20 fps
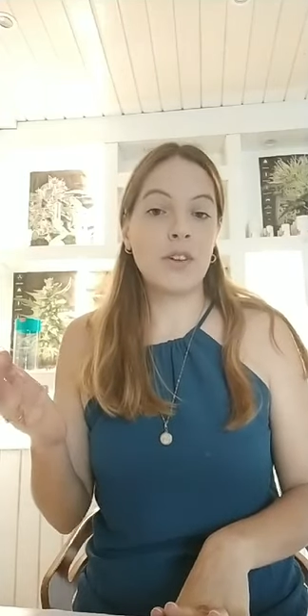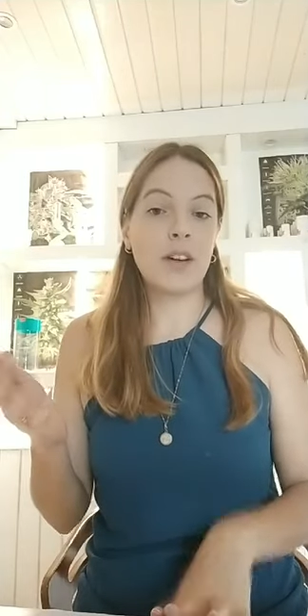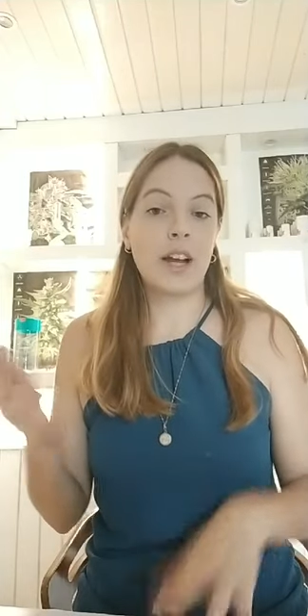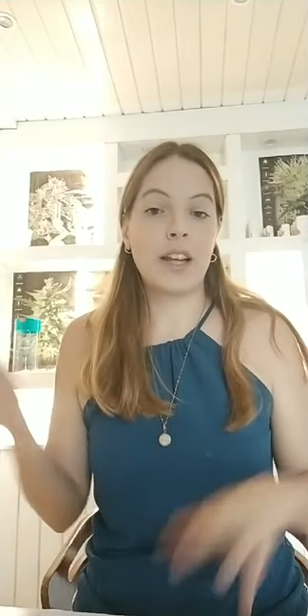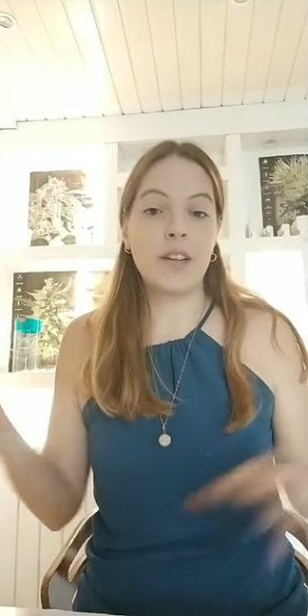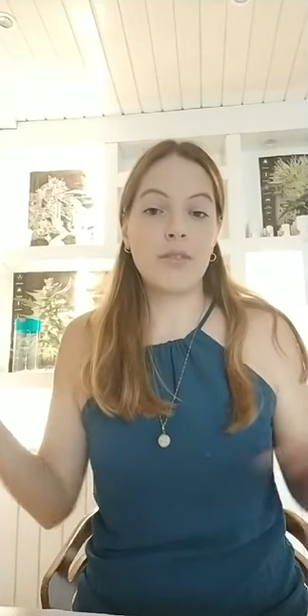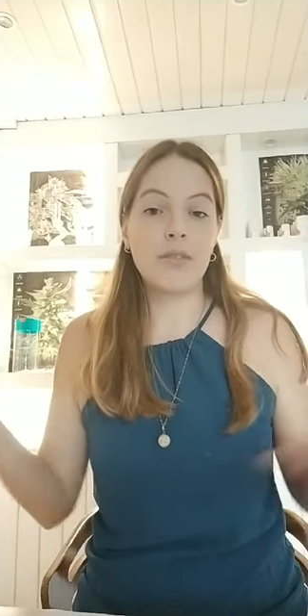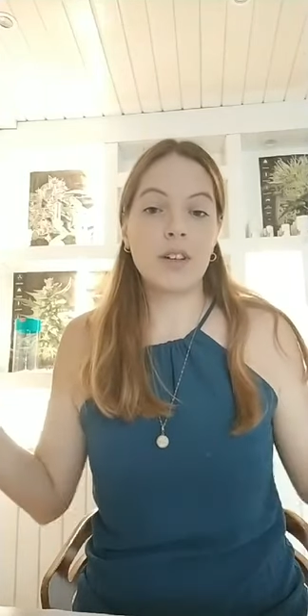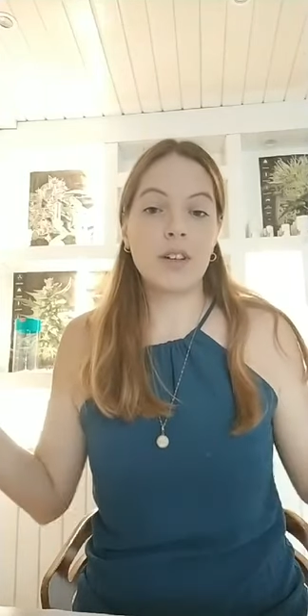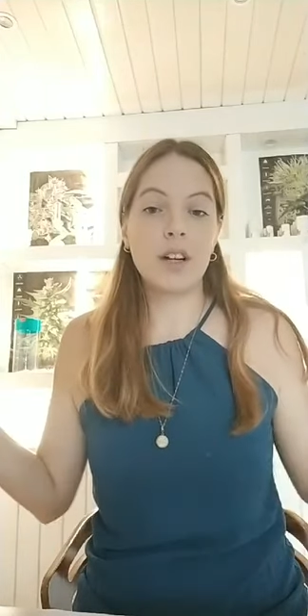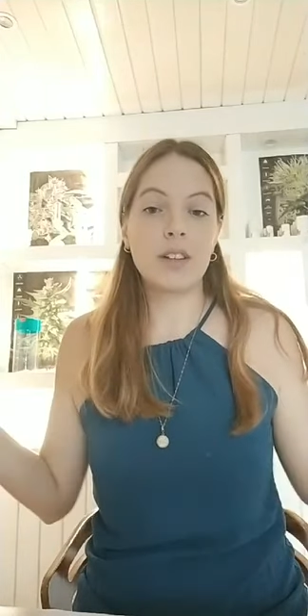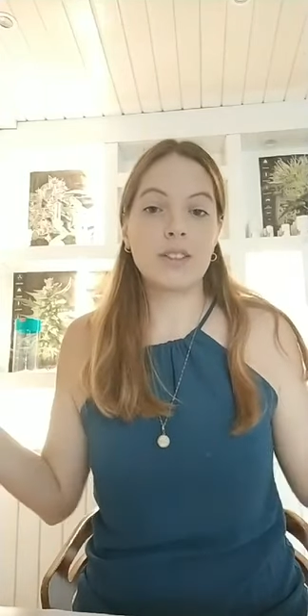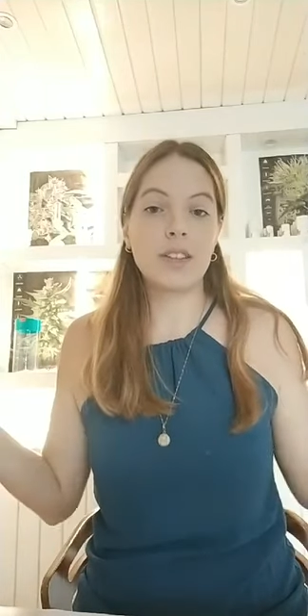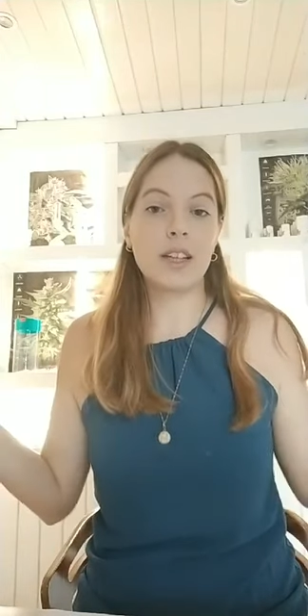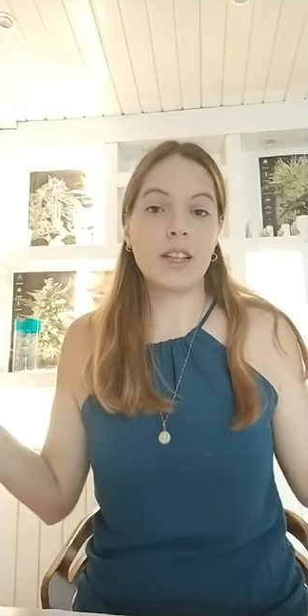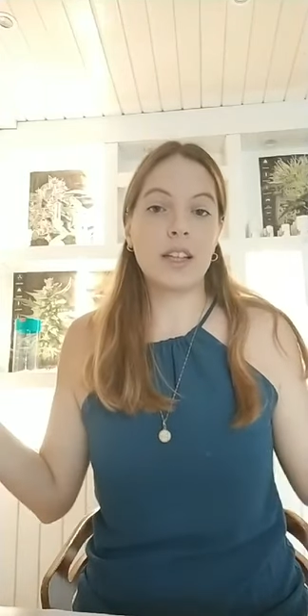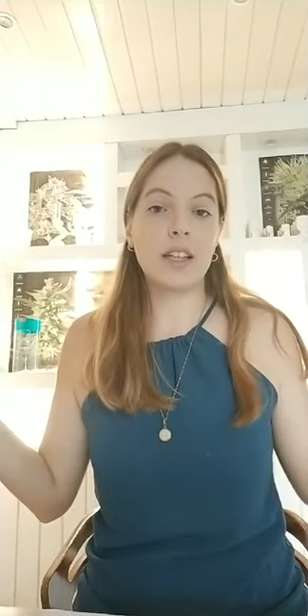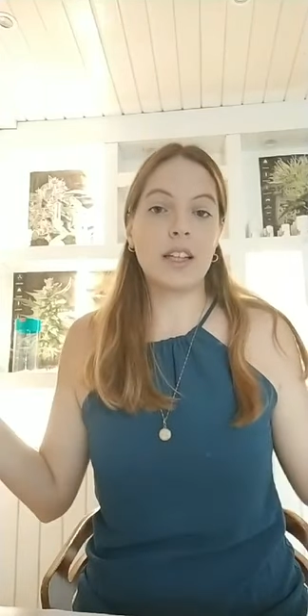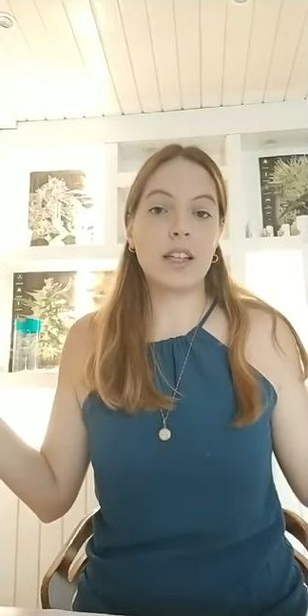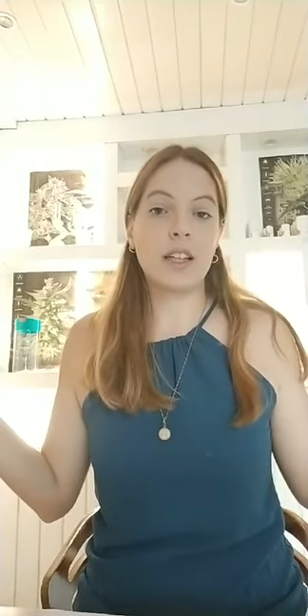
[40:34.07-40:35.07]
I never got
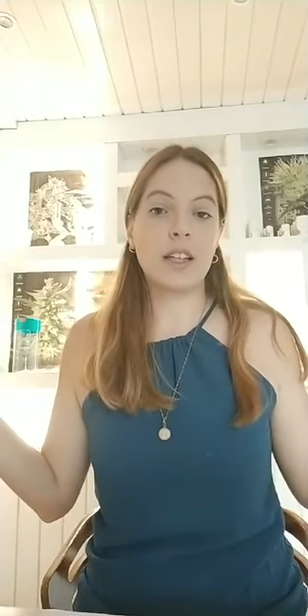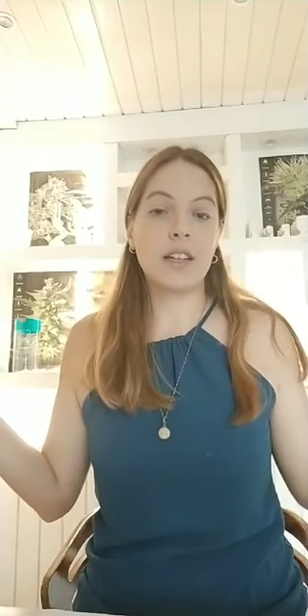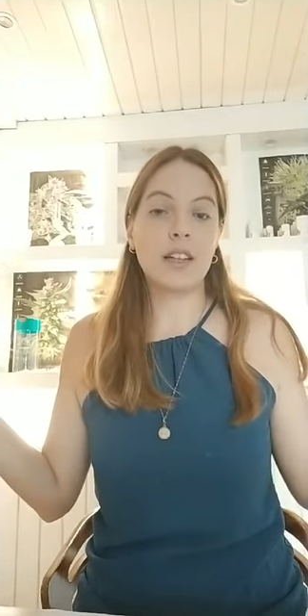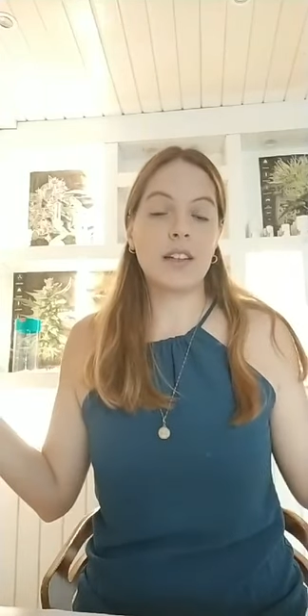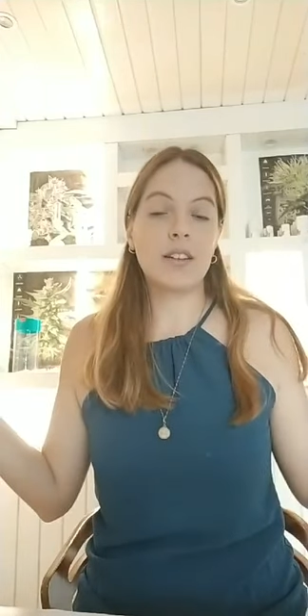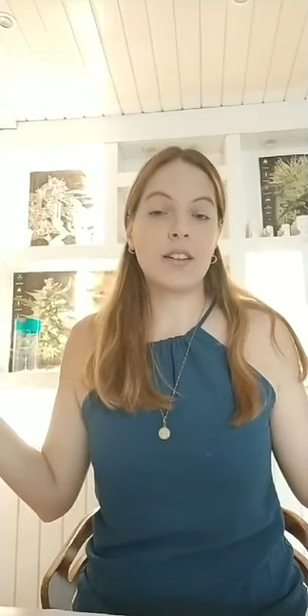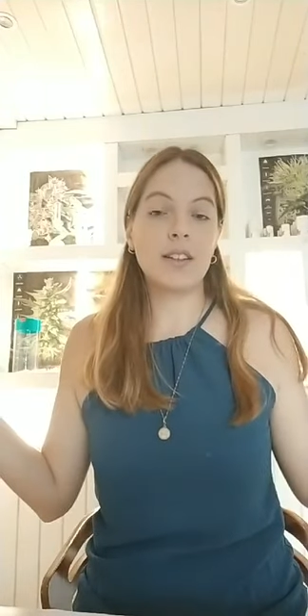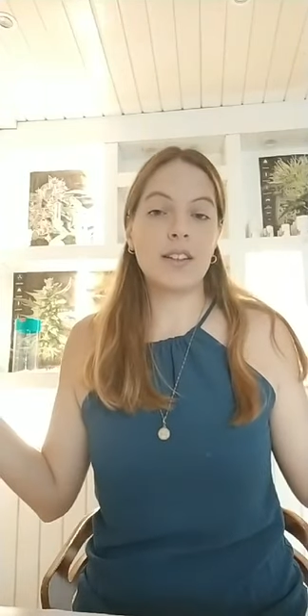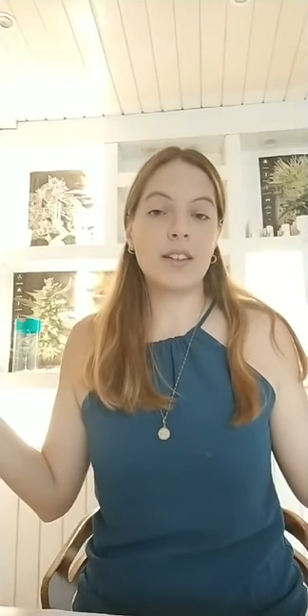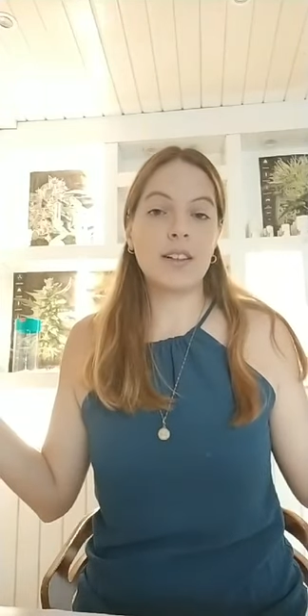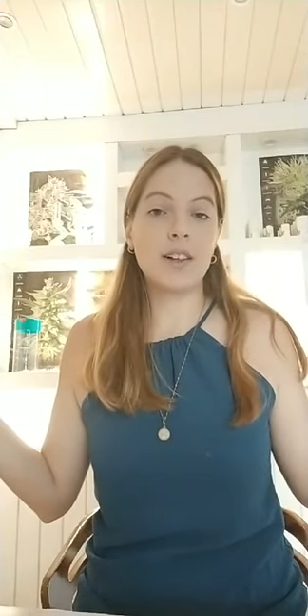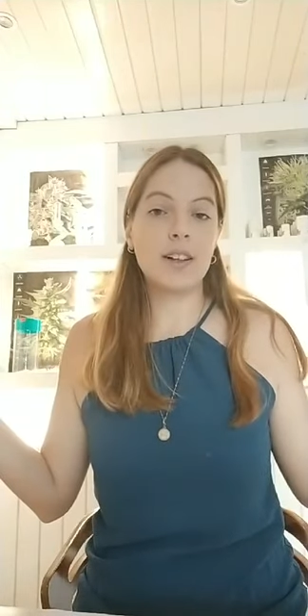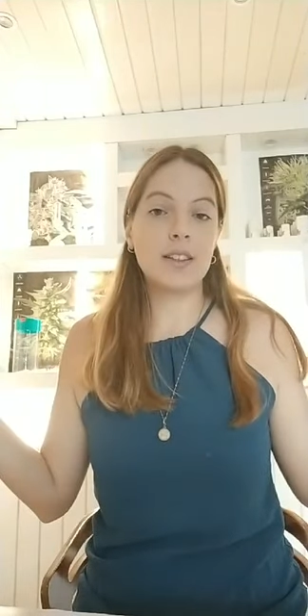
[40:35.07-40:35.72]
thank